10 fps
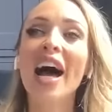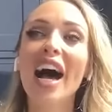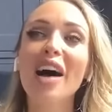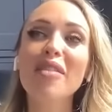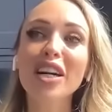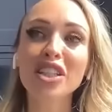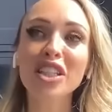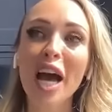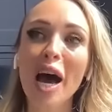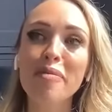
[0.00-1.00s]
I'm actually
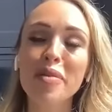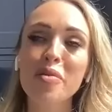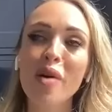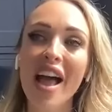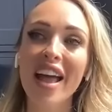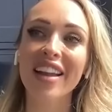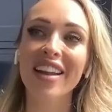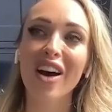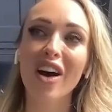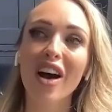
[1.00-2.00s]
happy when
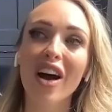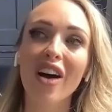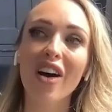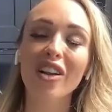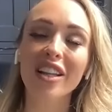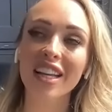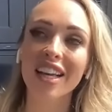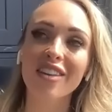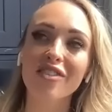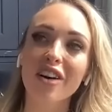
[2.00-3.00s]
Ollie
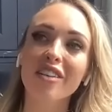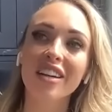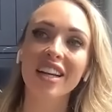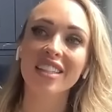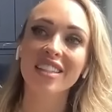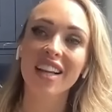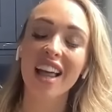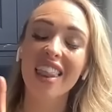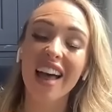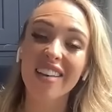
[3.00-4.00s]
and Forrest are
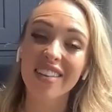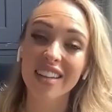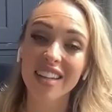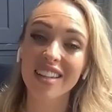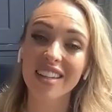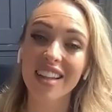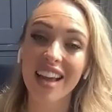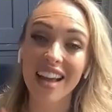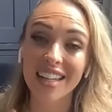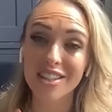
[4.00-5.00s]
laughing their
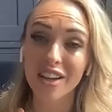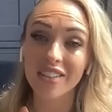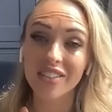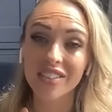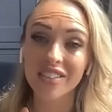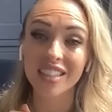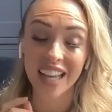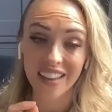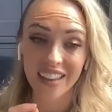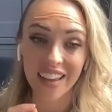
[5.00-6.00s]
heads off together.
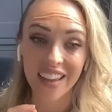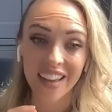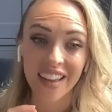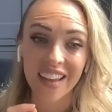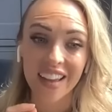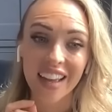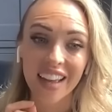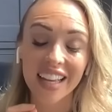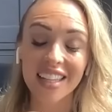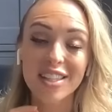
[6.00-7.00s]
It's
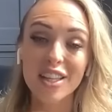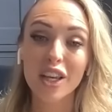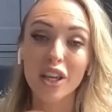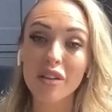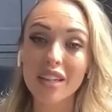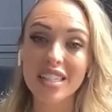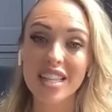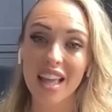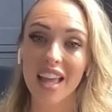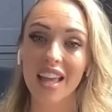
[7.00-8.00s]
the cutest
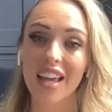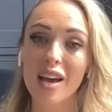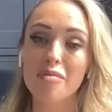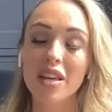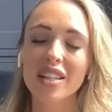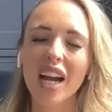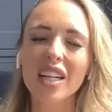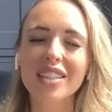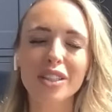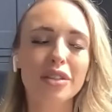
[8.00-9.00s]
thing. I mean, dogs
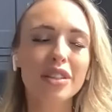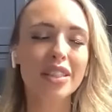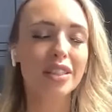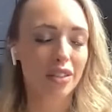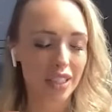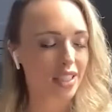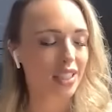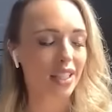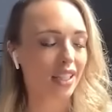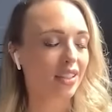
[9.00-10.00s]
do these crazy
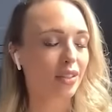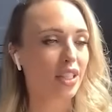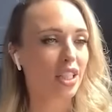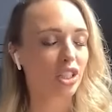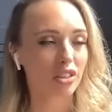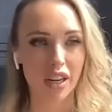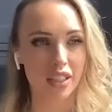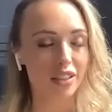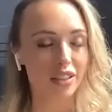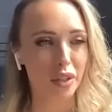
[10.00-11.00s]
things where they just
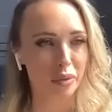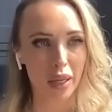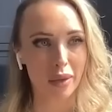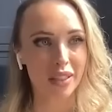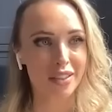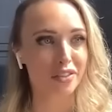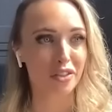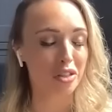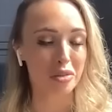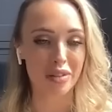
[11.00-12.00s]
wrestle with babies and
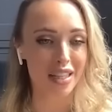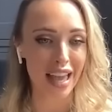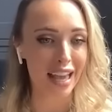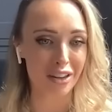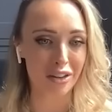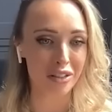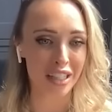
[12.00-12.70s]
throw them in the air, don't they?